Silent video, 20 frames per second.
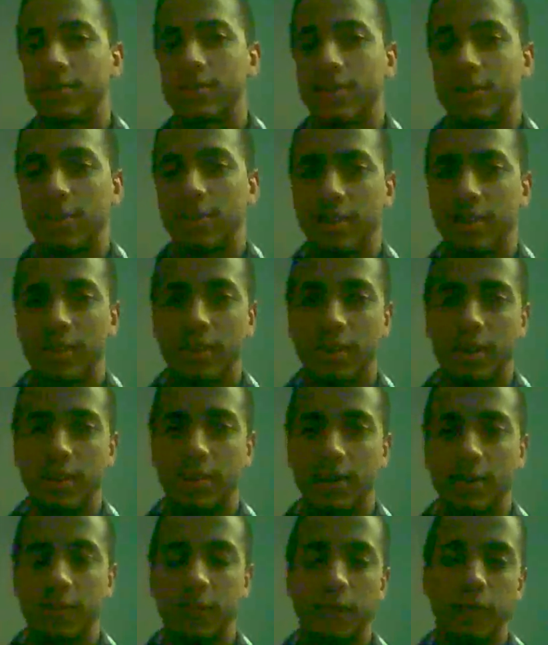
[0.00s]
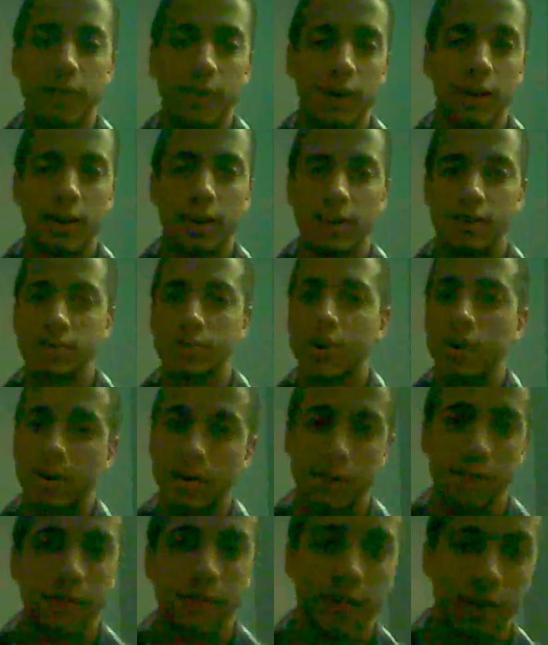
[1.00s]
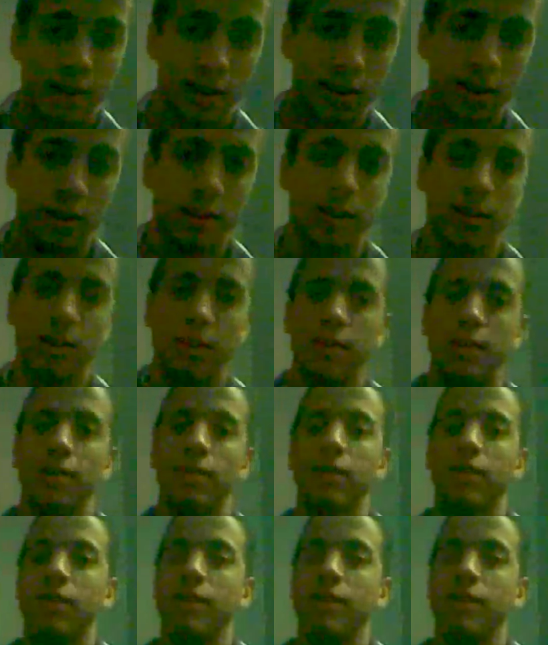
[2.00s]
it's fun. It's all fun.